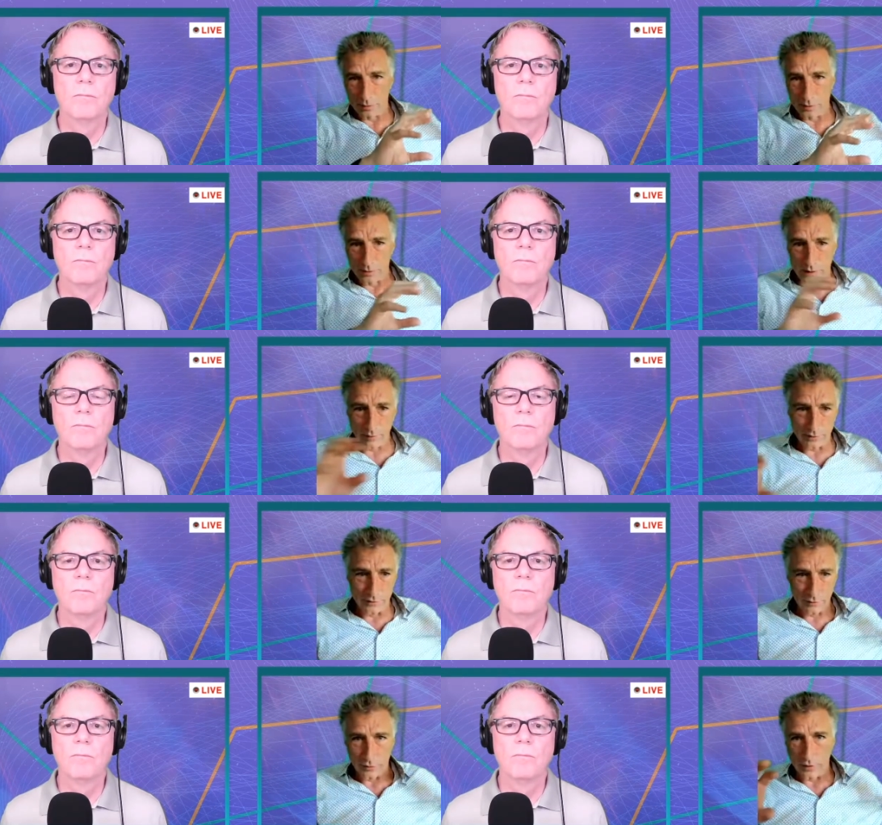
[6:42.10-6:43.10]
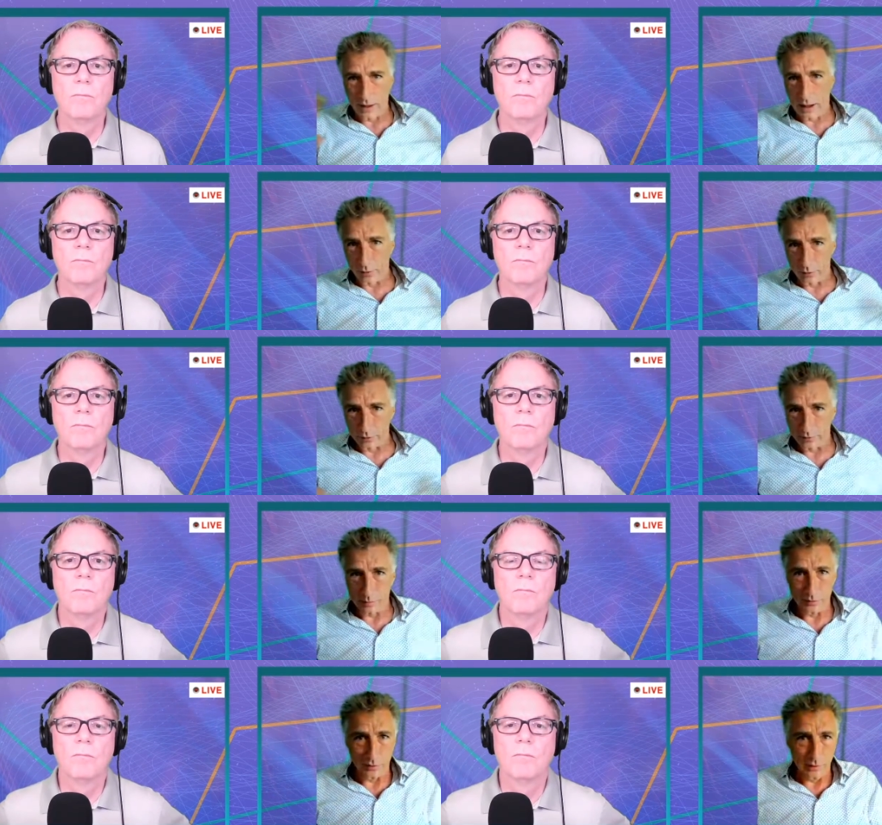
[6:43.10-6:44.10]
Speaker 1: that give us different categories of
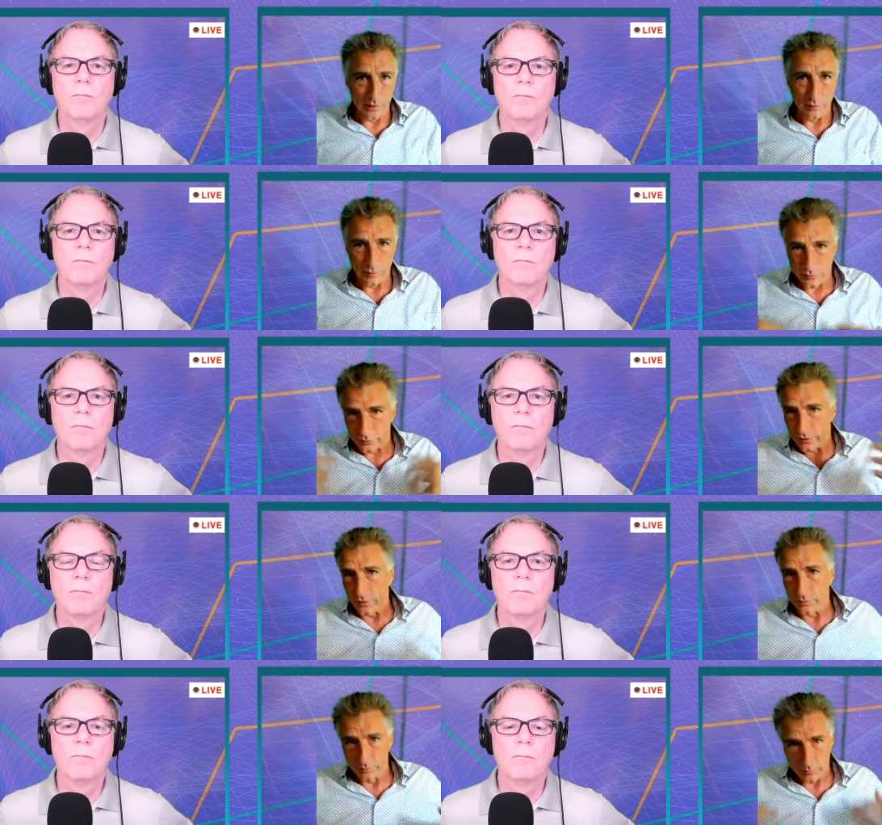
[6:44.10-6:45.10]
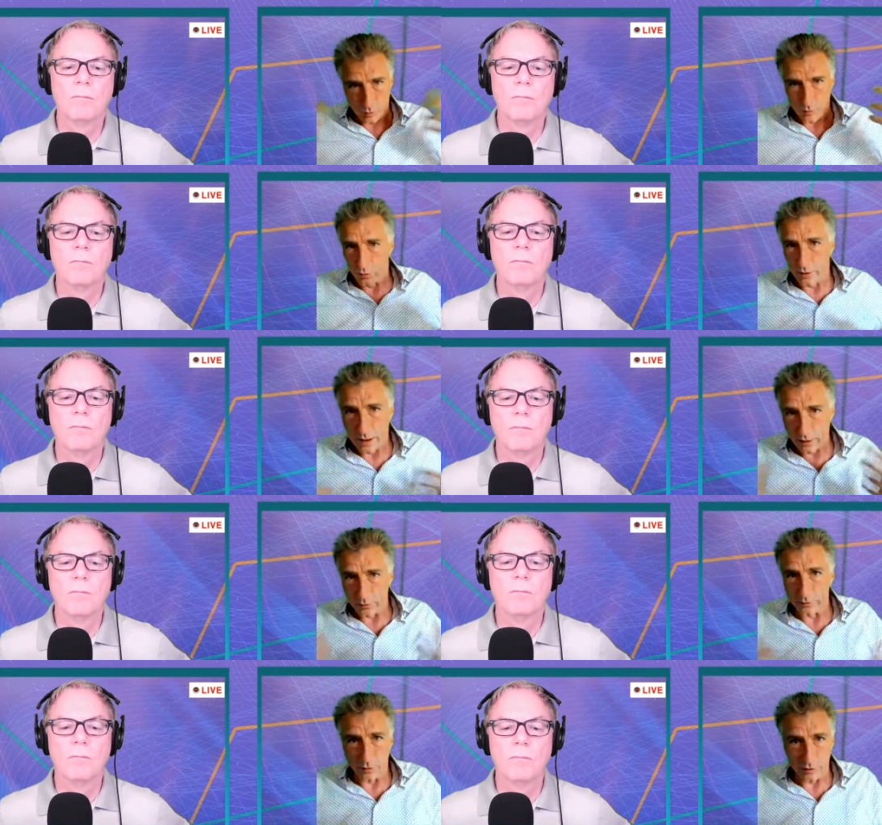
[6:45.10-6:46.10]
opportunity, and we've just entered more and more categories
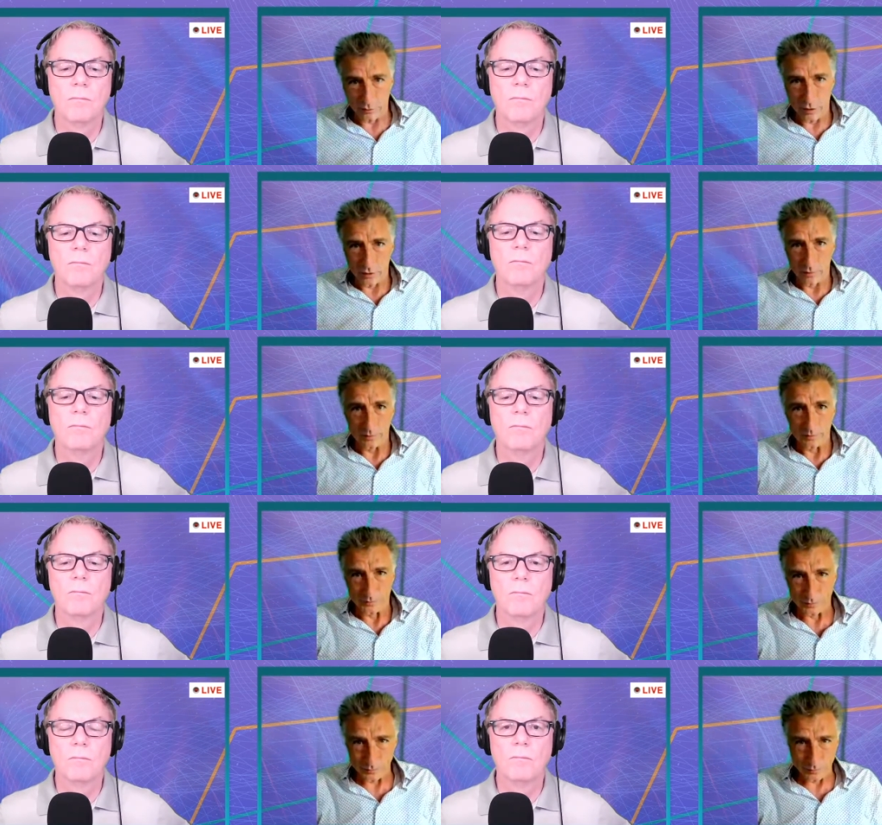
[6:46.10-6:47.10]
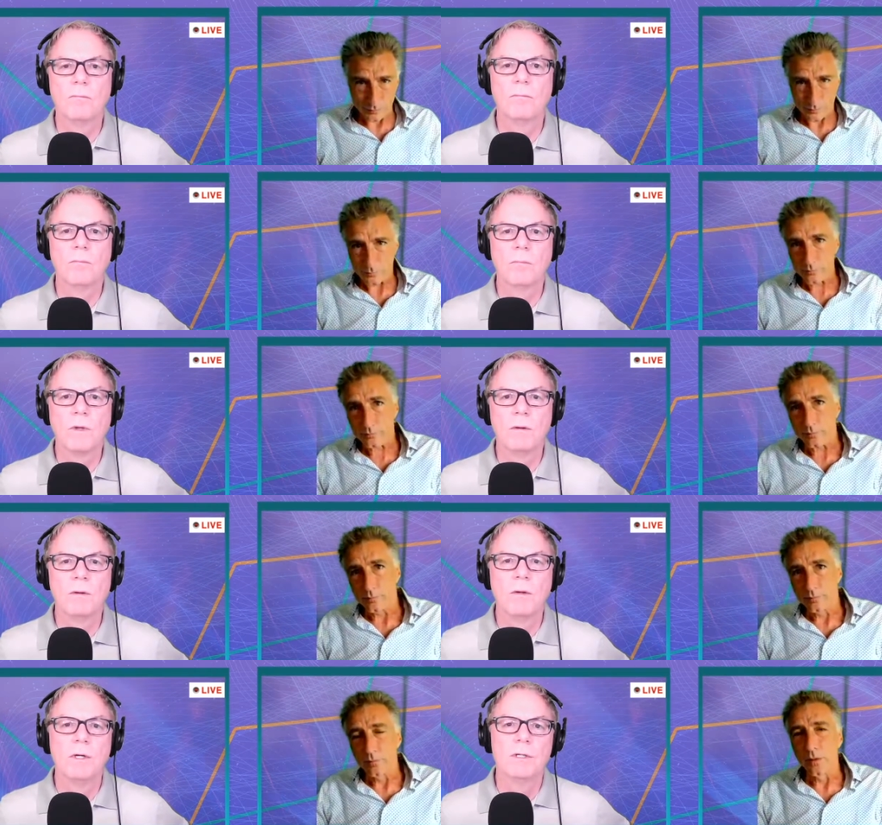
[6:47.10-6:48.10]
across all of them.
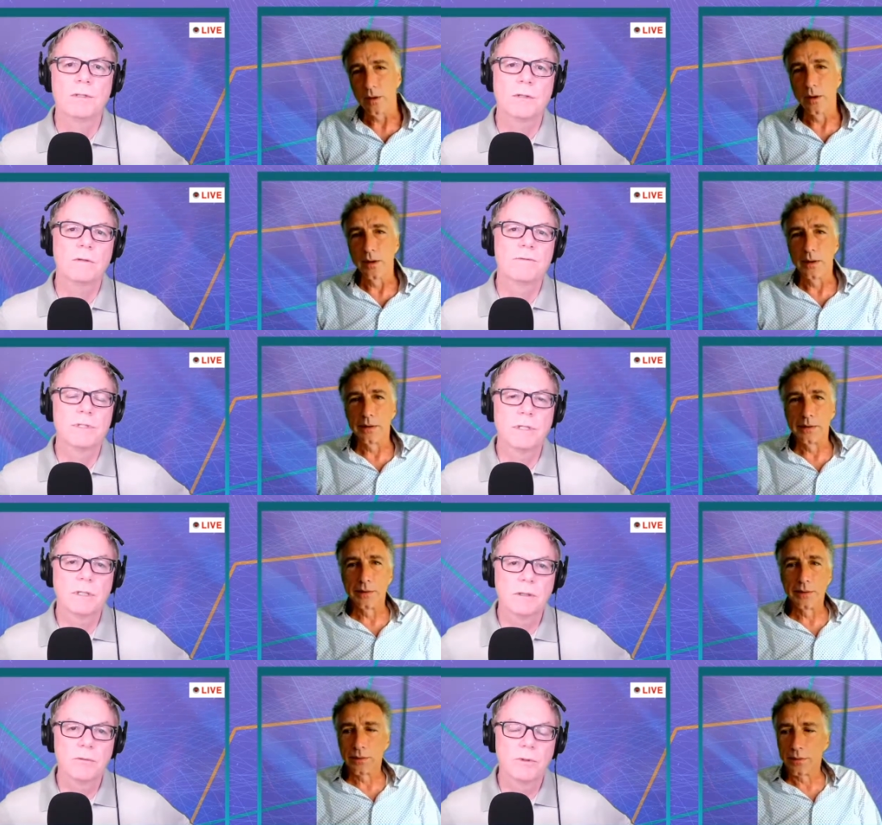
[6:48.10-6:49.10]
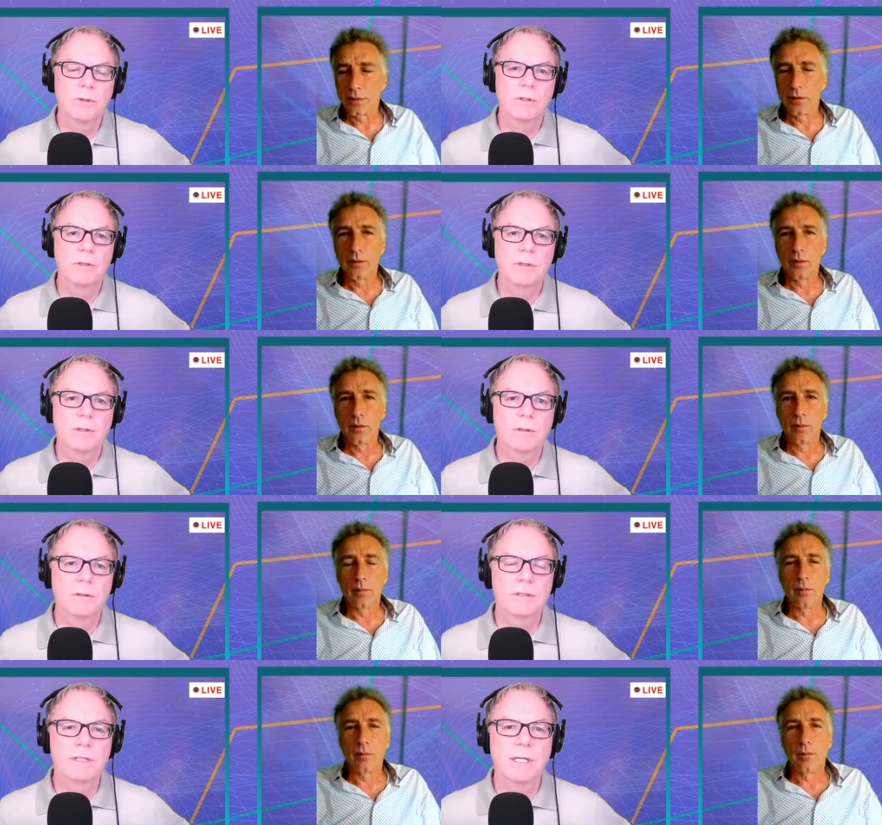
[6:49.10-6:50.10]
Speaker 2: So, kind of sticking with the uh, the
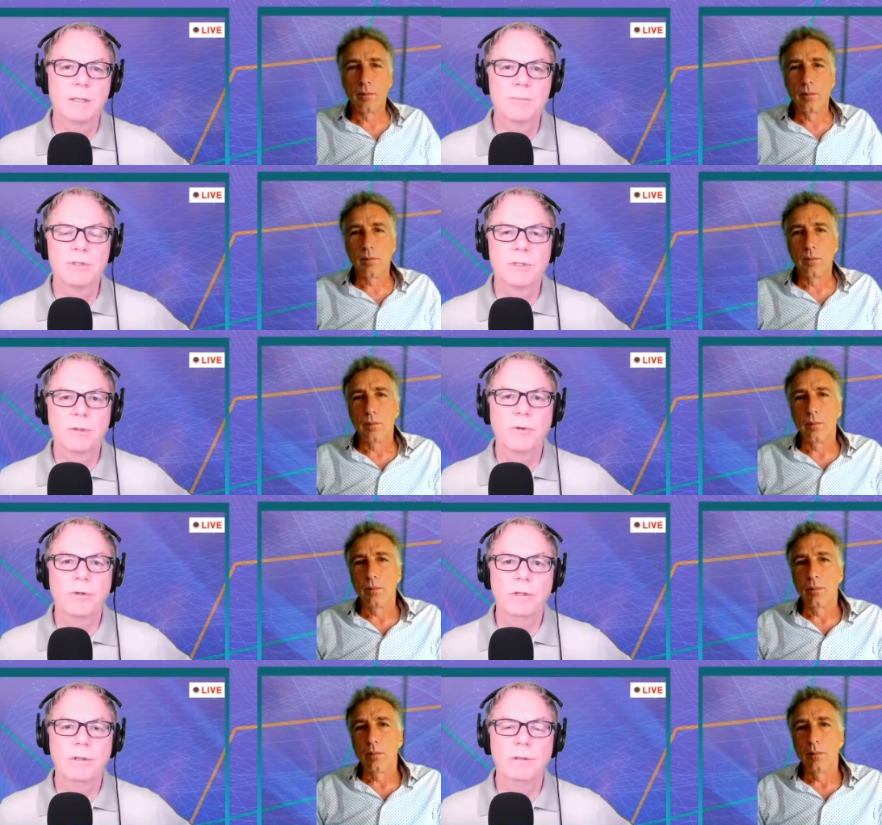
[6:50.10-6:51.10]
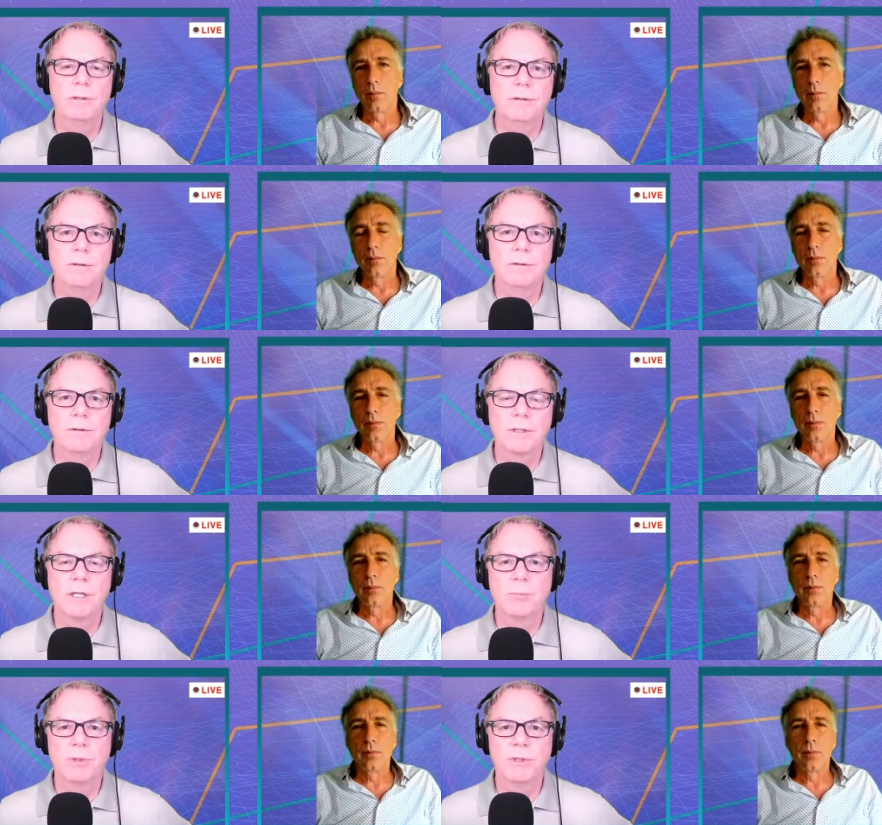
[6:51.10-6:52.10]
times that we're in, your
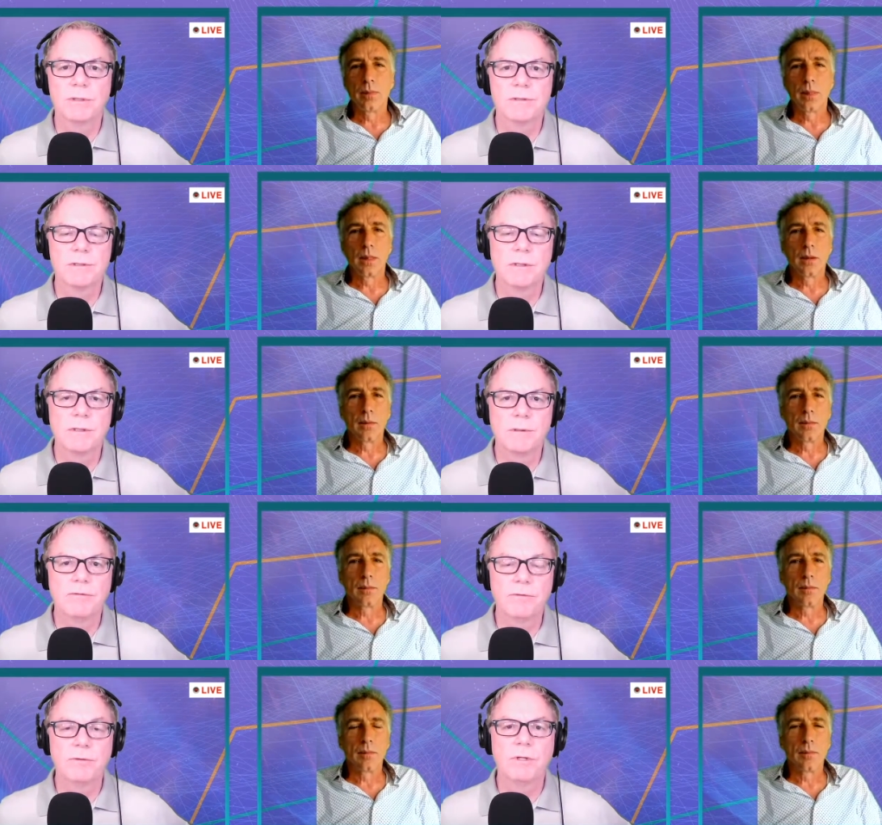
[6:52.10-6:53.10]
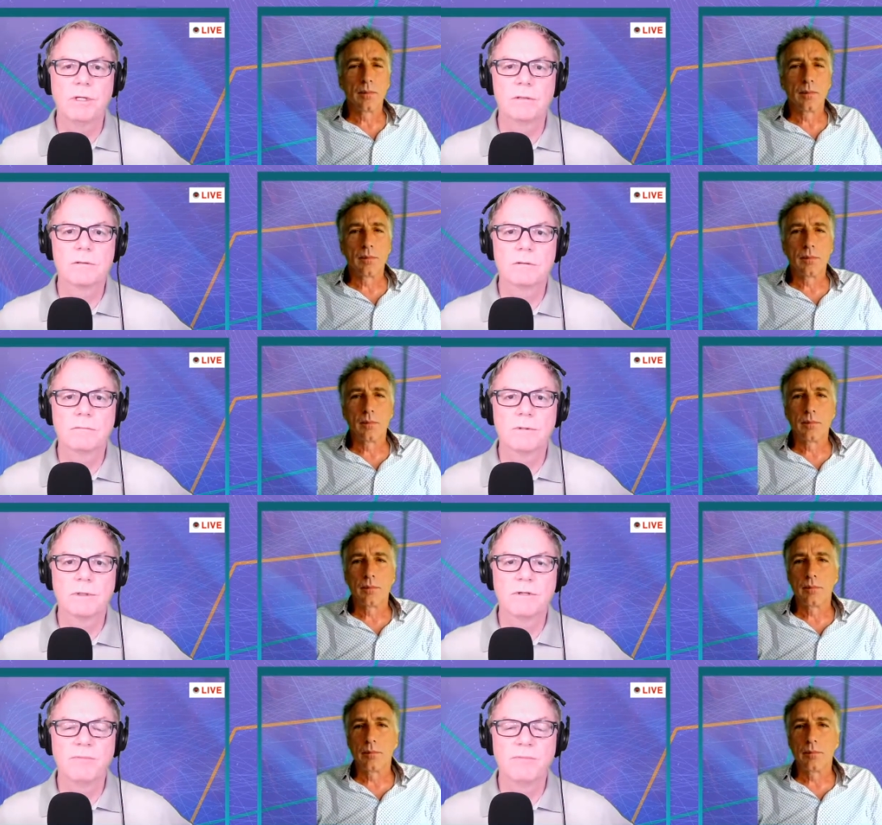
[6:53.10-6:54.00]
company has done a few things to, to kind of